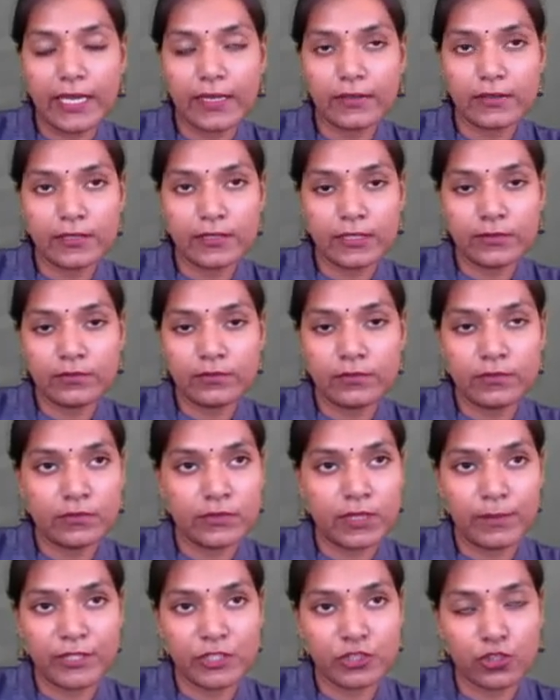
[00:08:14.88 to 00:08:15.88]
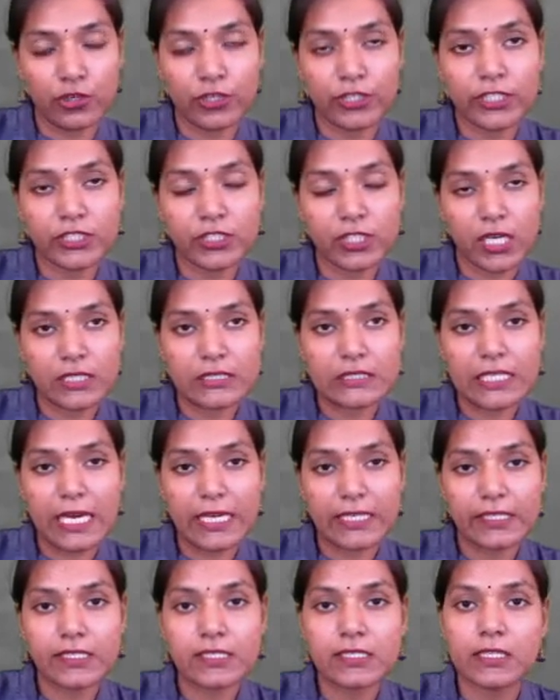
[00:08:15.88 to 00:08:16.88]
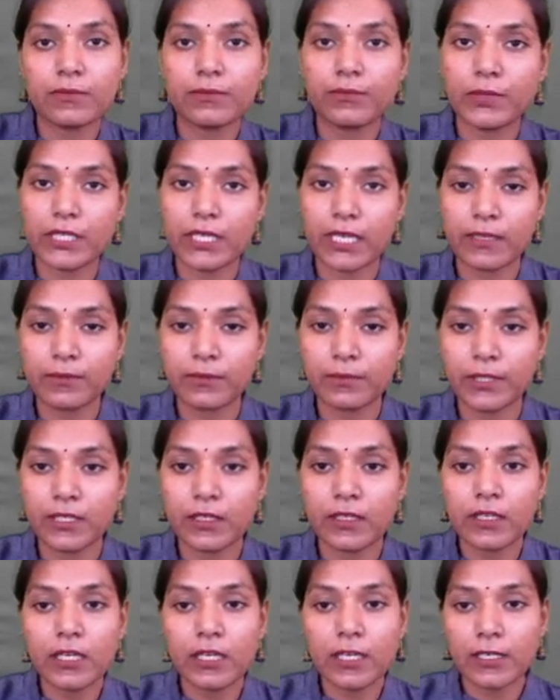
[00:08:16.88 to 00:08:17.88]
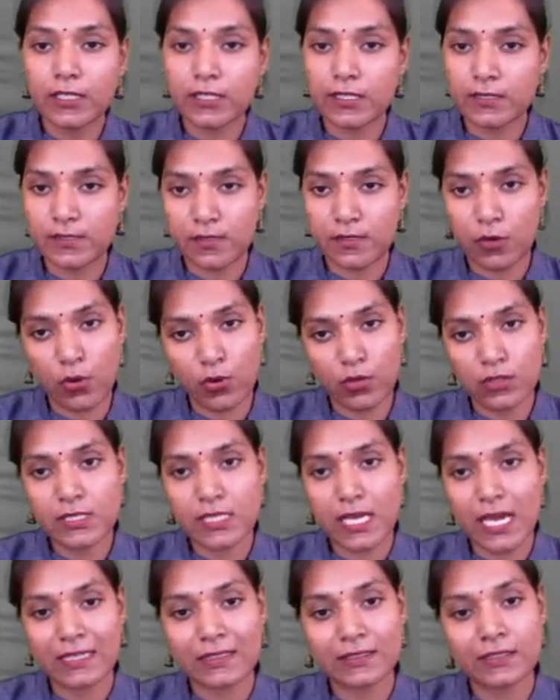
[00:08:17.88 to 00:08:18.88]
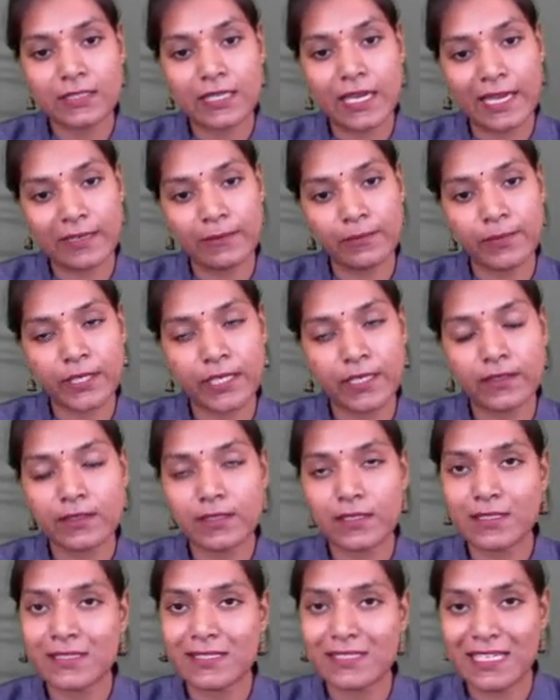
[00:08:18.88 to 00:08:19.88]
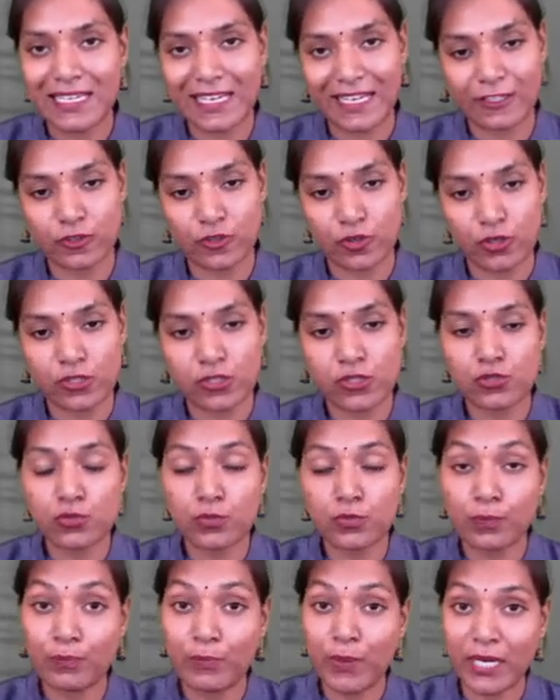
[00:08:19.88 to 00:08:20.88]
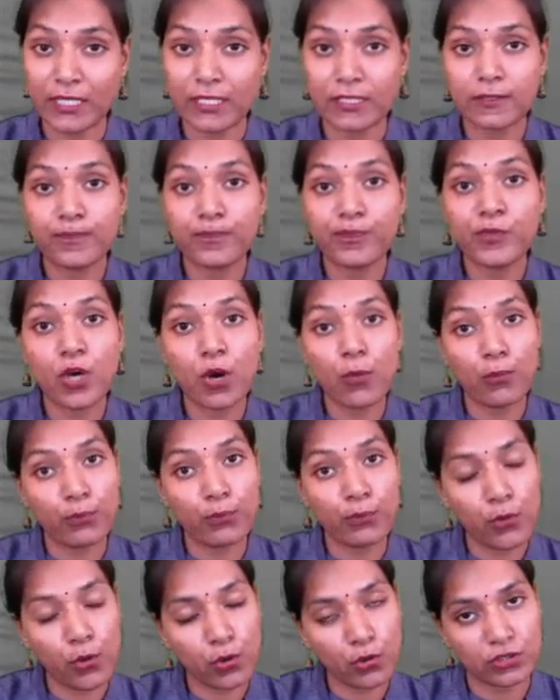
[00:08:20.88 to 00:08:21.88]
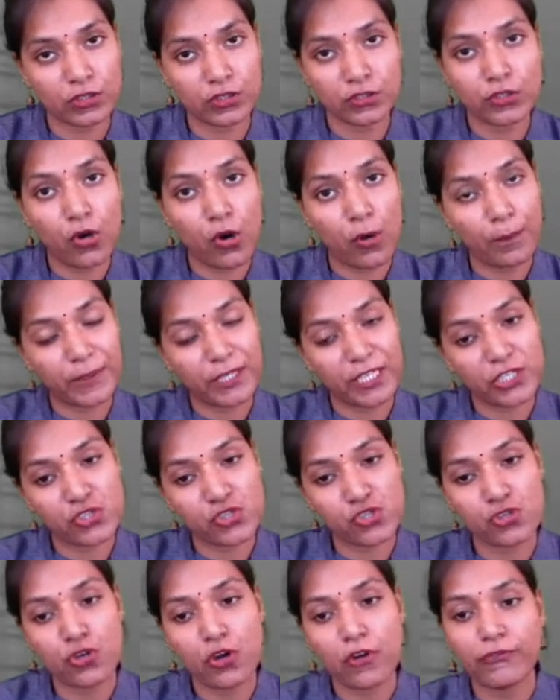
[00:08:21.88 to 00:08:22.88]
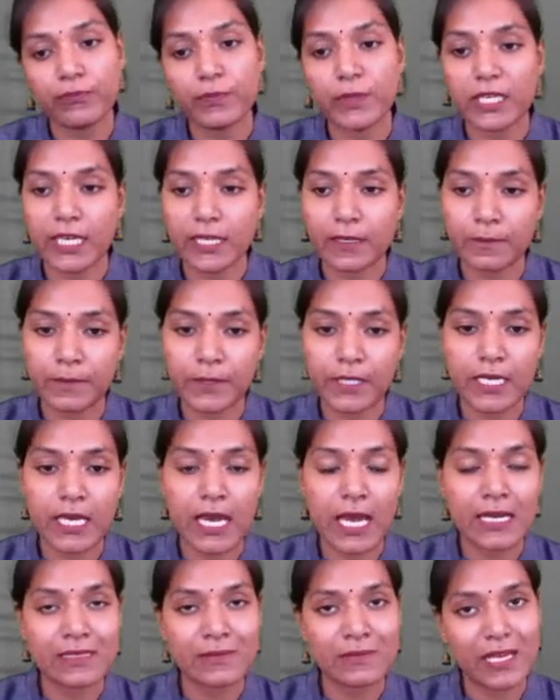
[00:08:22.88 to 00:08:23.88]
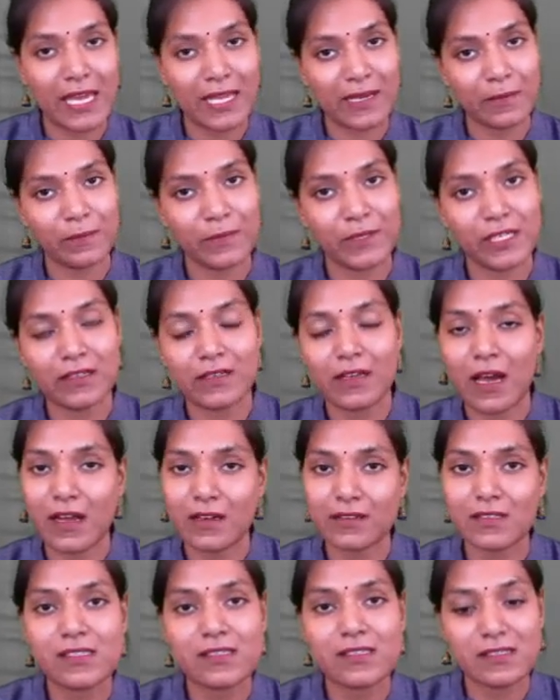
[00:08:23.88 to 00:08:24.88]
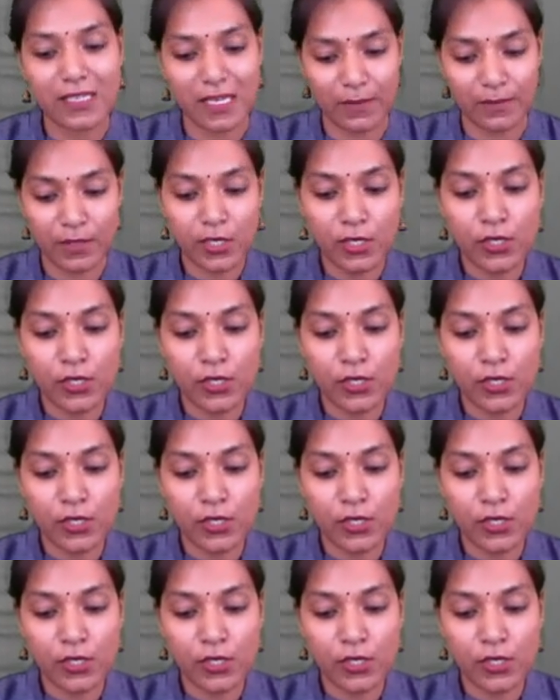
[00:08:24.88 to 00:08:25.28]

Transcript: in the majority charge carriers in PNP is holes, and the NPN is electrons, but both the operation of PNP and NPN are the same.